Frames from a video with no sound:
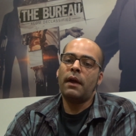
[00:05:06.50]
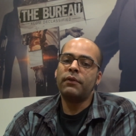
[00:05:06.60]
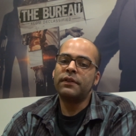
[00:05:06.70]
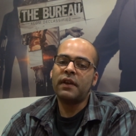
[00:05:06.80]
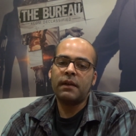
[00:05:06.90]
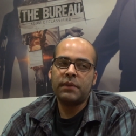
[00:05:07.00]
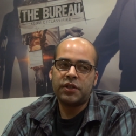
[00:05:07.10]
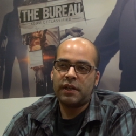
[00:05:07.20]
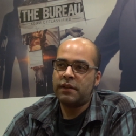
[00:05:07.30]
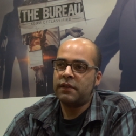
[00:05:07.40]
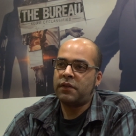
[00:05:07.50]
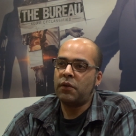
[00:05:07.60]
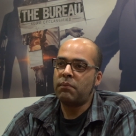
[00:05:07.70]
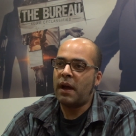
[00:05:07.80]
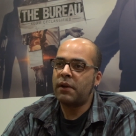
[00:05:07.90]
Every side mission is its
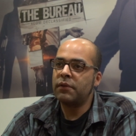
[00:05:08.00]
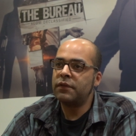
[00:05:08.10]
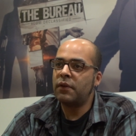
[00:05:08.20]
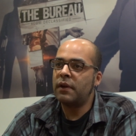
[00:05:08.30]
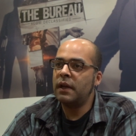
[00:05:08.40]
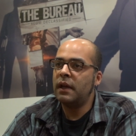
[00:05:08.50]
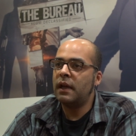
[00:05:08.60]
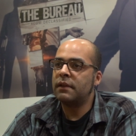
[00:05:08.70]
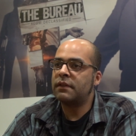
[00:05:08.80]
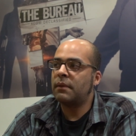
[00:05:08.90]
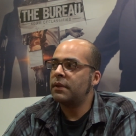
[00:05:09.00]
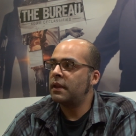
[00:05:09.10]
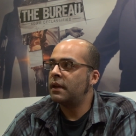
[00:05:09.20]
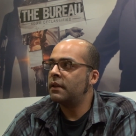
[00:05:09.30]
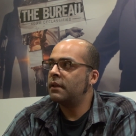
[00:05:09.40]
own micro story, and some of
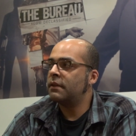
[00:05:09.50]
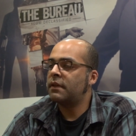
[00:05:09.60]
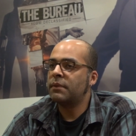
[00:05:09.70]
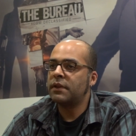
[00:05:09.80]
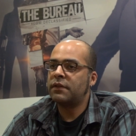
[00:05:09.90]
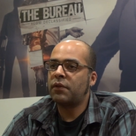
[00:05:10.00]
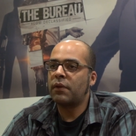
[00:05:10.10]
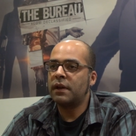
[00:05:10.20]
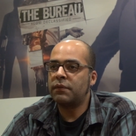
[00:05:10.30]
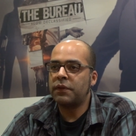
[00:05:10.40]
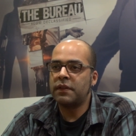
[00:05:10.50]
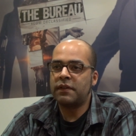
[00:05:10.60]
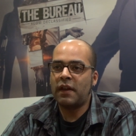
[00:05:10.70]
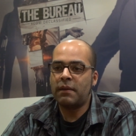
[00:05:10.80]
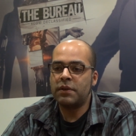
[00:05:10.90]
the stories within the
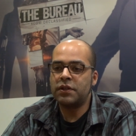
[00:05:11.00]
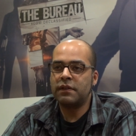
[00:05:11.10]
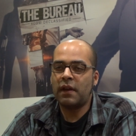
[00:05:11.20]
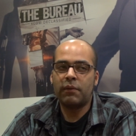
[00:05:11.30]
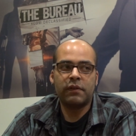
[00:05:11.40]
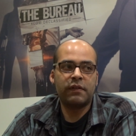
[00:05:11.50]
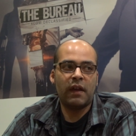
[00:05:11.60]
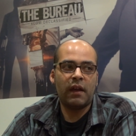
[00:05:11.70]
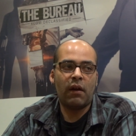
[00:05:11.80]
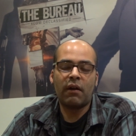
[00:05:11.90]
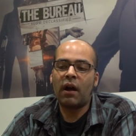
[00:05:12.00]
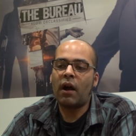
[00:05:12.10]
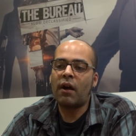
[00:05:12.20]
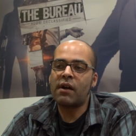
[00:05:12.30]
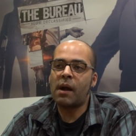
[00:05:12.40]
side missions, I would say, are
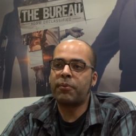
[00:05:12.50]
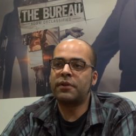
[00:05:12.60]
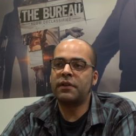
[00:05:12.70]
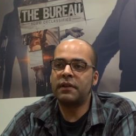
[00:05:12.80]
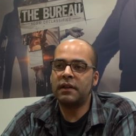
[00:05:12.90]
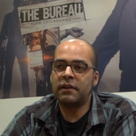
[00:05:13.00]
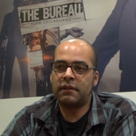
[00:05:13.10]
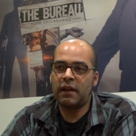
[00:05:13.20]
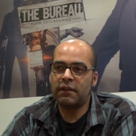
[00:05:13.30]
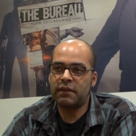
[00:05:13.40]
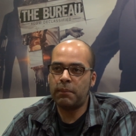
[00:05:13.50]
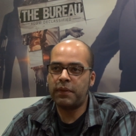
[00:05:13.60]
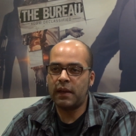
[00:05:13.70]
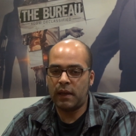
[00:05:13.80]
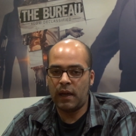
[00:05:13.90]
our opportunity to tell
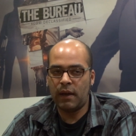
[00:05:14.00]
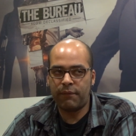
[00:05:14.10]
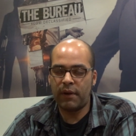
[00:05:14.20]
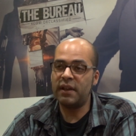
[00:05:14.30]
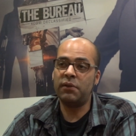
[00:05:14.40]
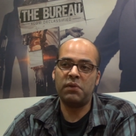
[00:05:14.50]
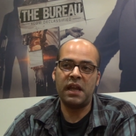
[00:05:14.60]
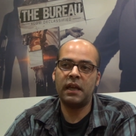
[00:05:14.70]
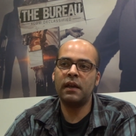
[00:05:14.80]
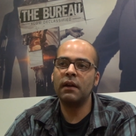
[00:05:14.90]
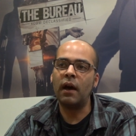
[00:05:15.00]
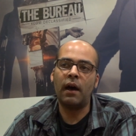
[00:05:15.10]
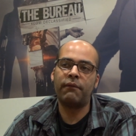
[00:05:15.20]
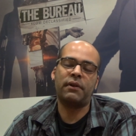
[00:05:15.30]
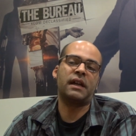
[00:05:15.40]
something very unique,
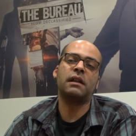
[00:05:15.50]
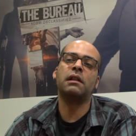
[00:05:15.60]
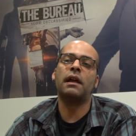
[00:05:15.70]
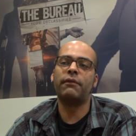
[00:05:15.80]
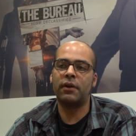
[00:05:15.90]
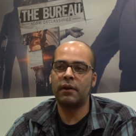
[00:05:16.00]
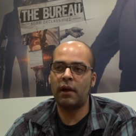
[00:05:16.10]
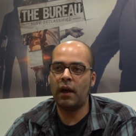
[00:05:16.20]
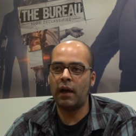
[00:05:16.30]
very clever.